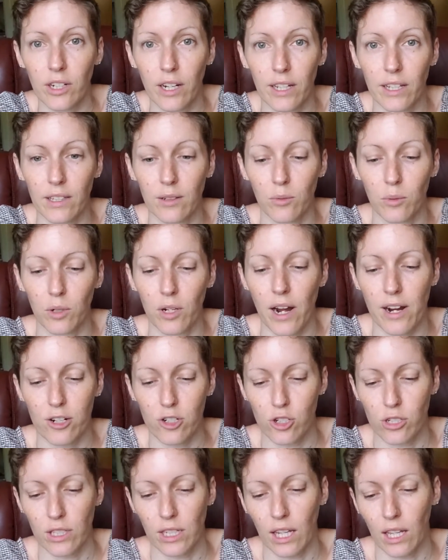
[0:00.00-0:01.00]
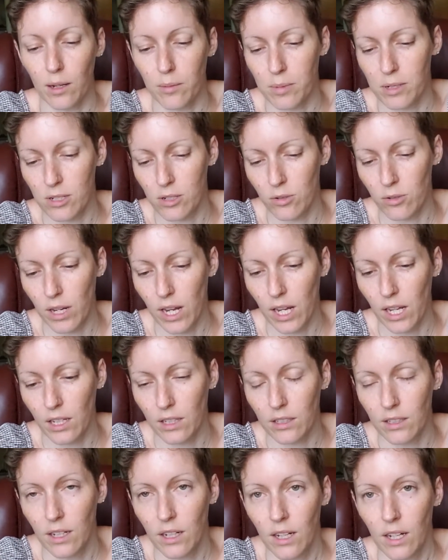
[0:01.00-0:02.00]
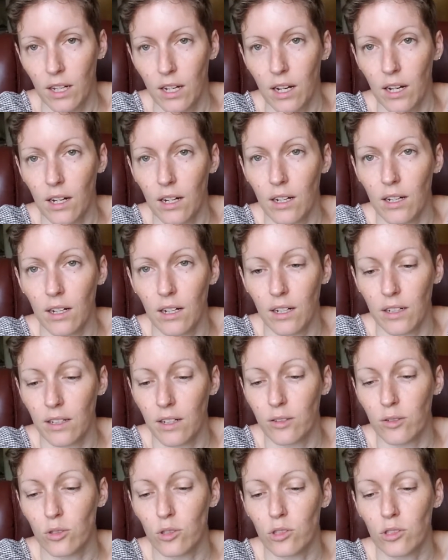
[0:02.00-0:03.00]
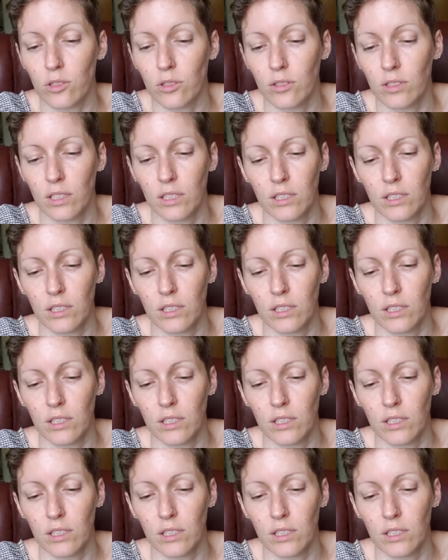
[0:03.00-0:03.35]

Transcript: and we're actually going to be doing uh, another